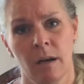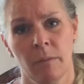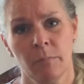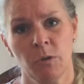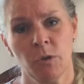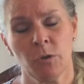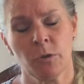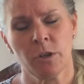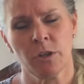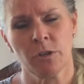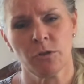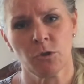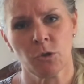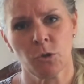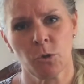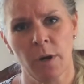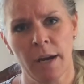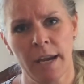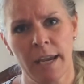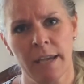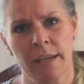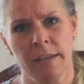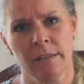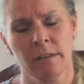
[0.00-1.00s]
You can
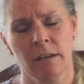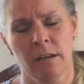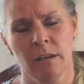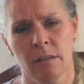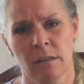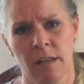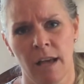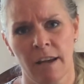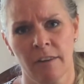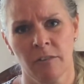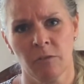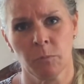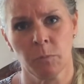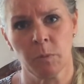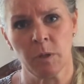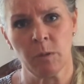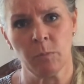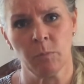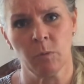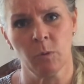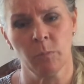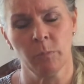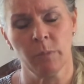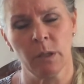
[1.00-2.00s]
train a lot of
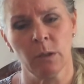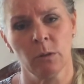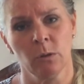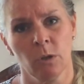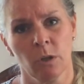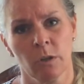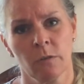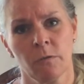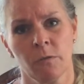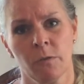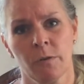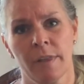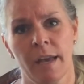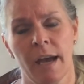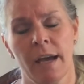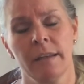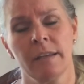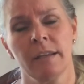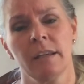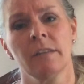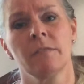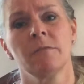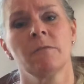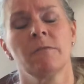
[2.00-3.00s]
people, but look for that
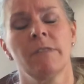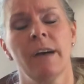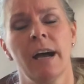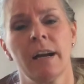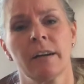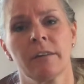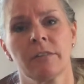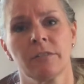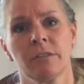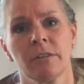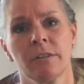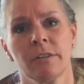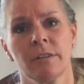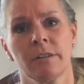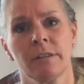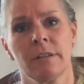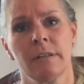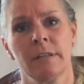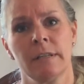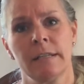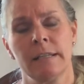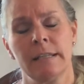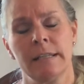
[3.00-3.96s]
it factor.